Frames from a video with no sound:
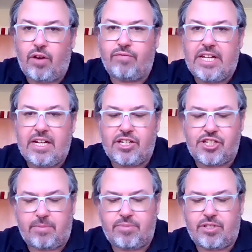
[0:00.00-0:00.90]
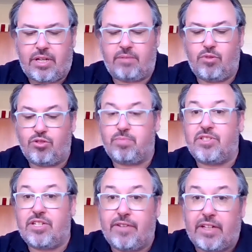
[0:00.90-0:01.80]
of dealerships and more
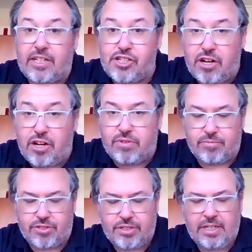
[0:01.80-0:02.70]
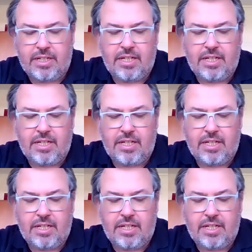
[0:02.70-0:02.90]
specifically showrooms.